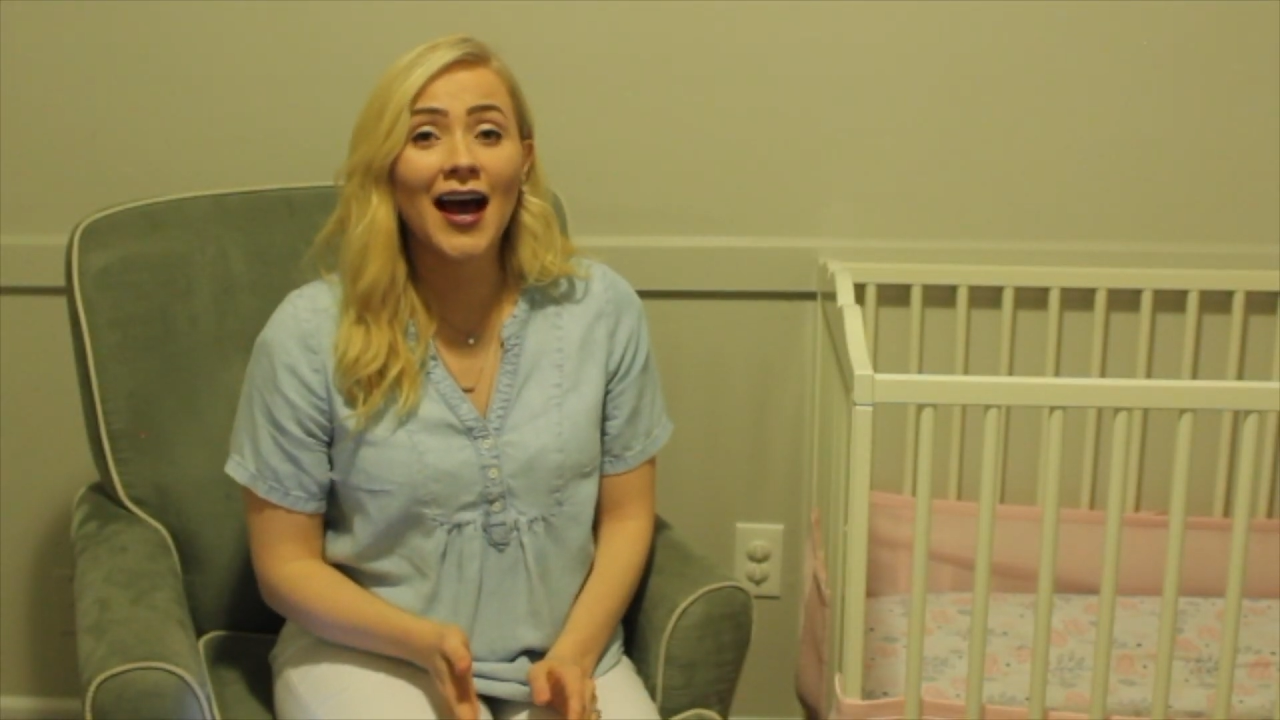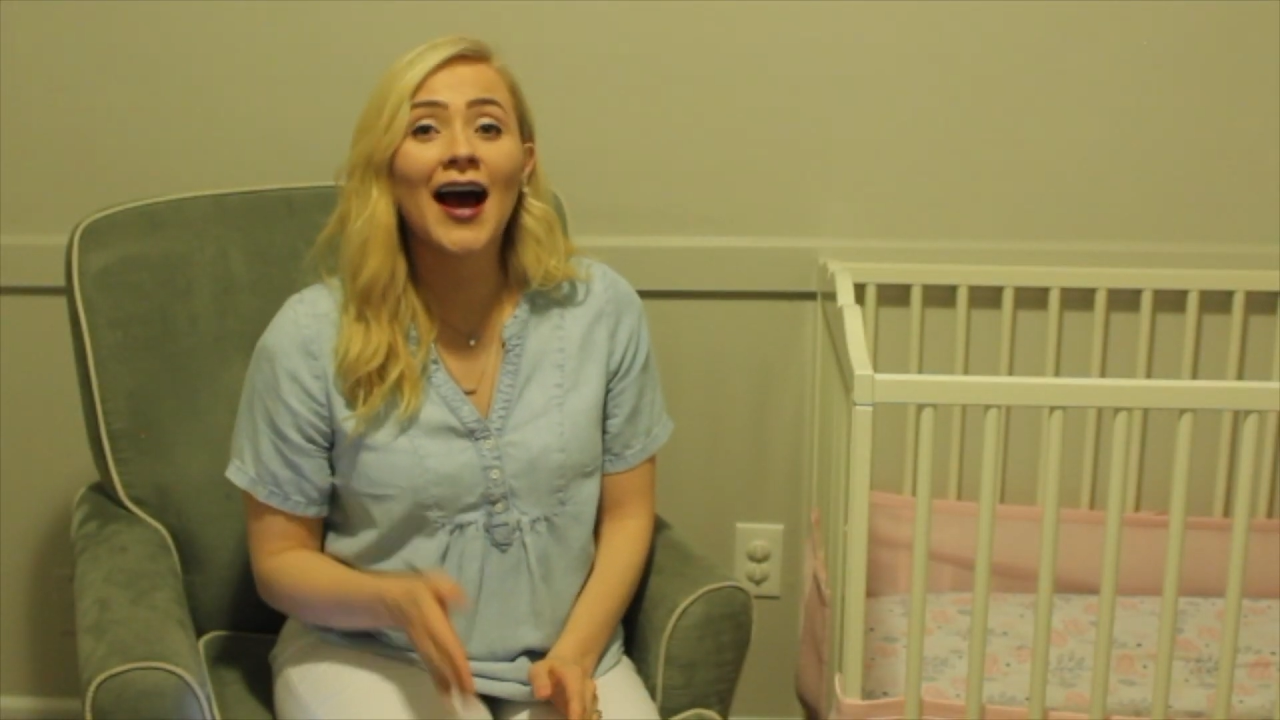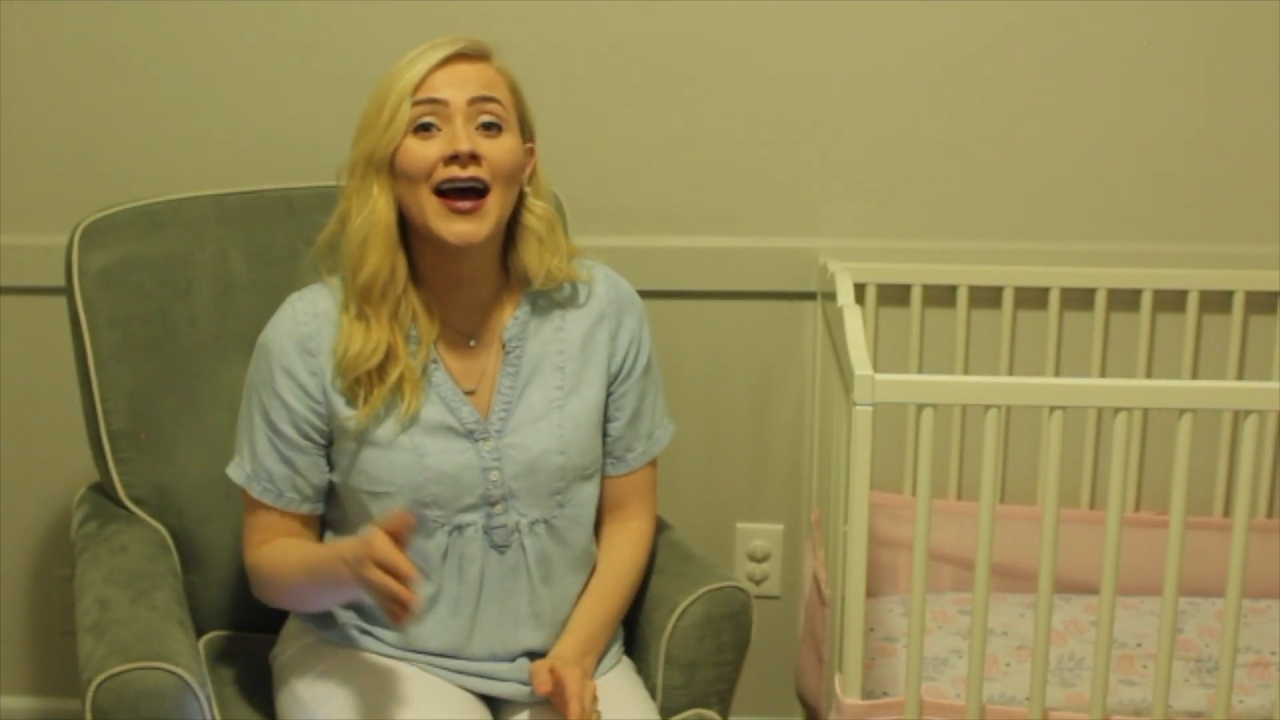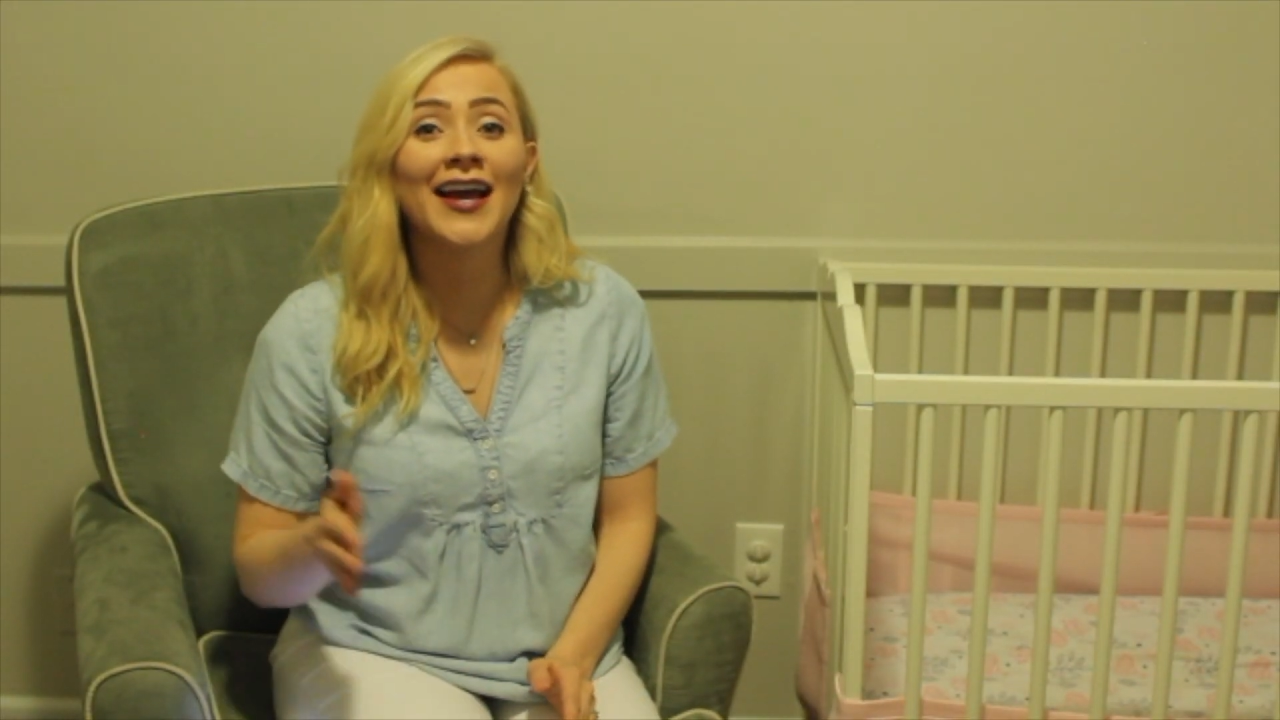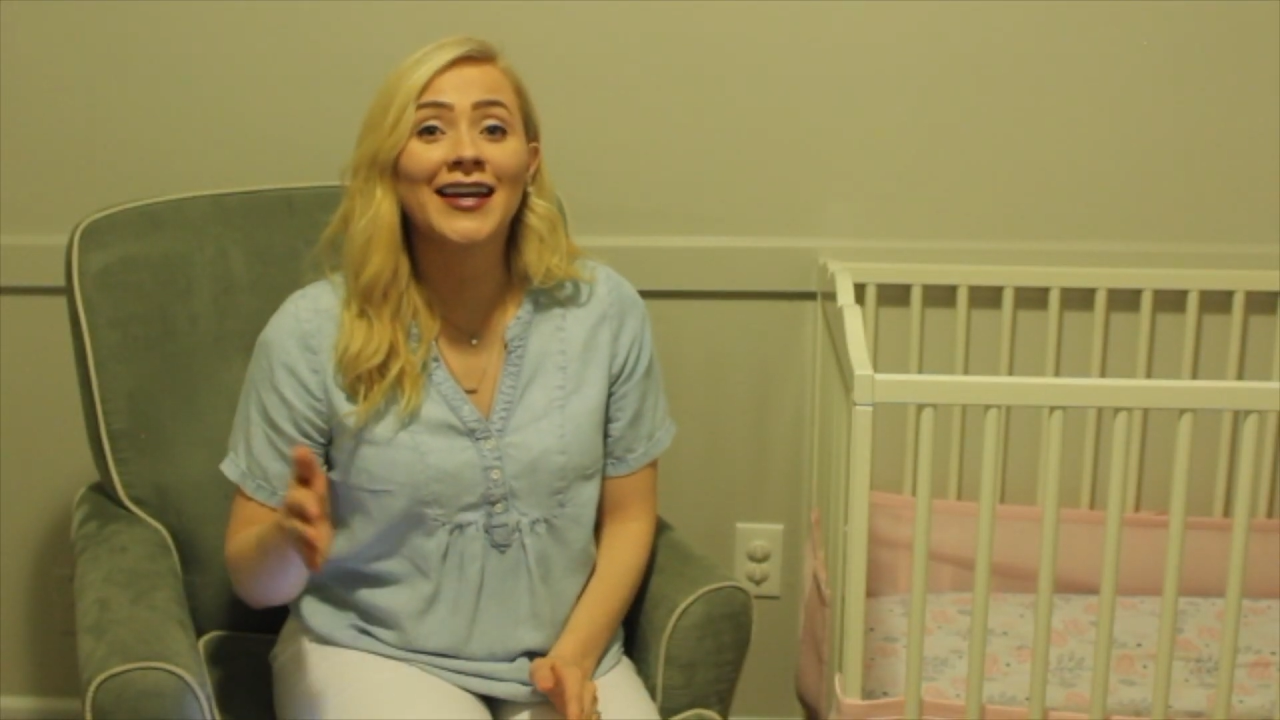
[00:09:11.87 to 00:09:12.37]

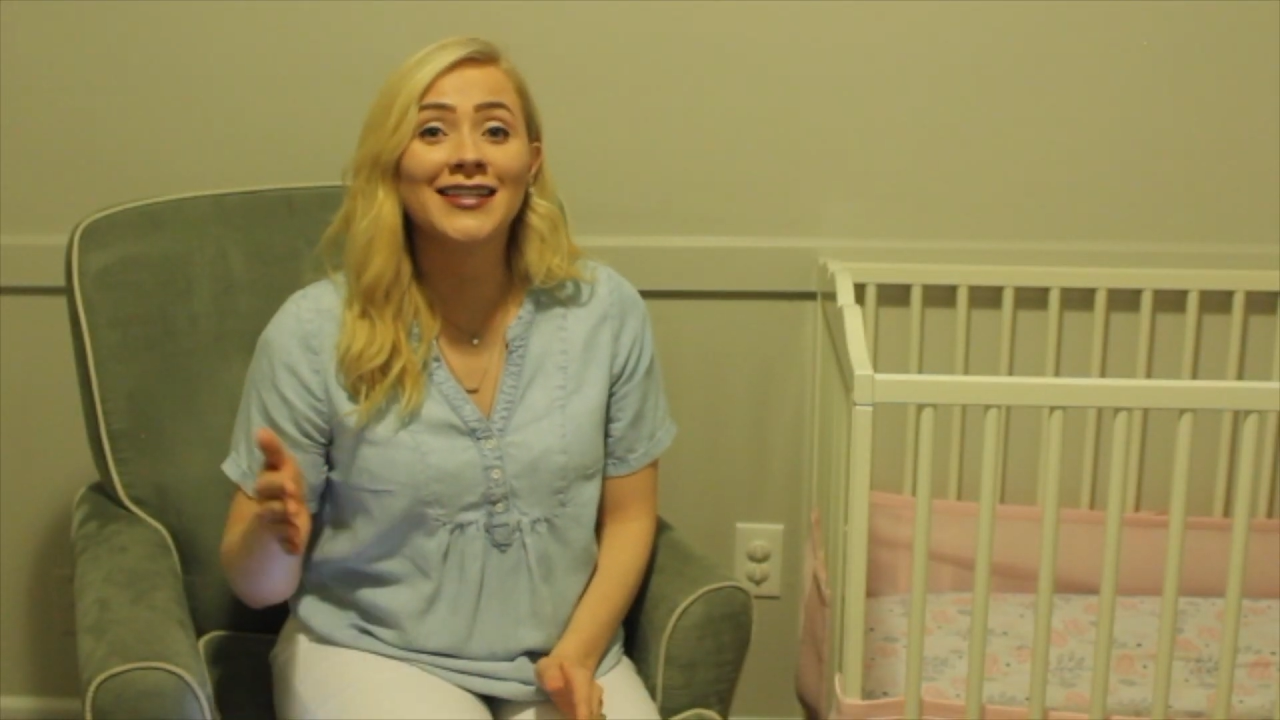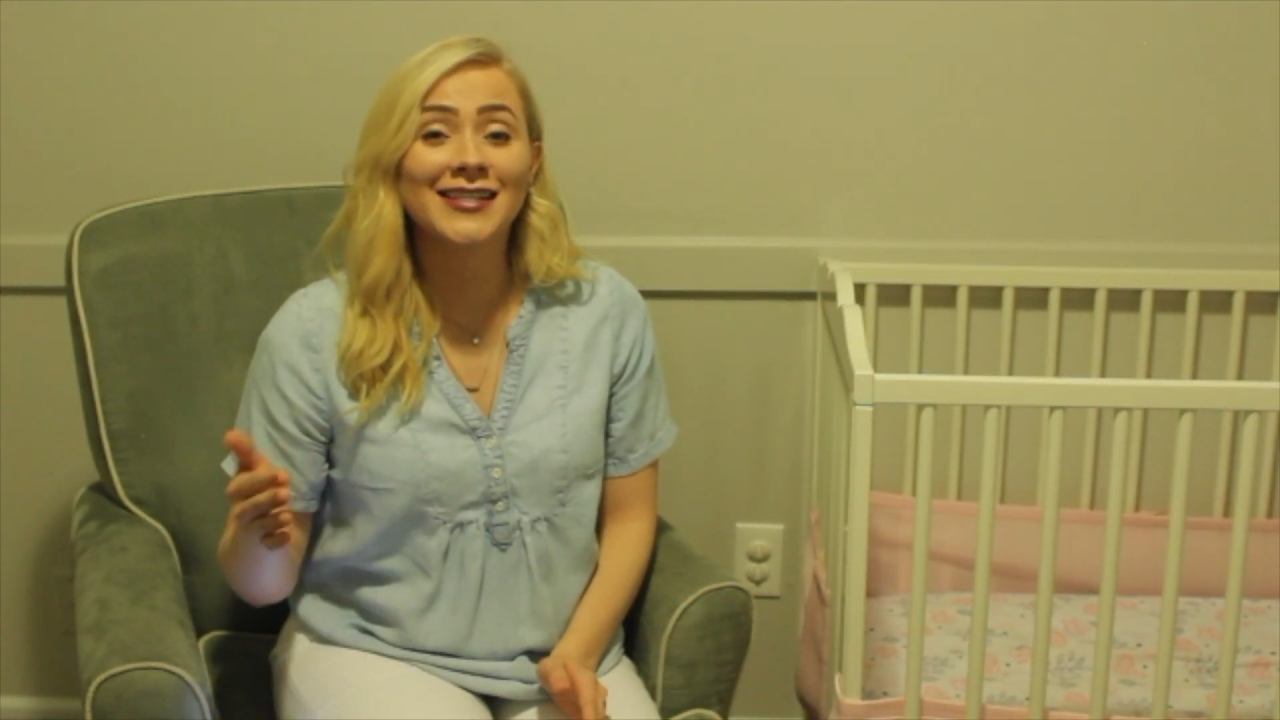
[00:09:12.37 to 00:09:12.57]
I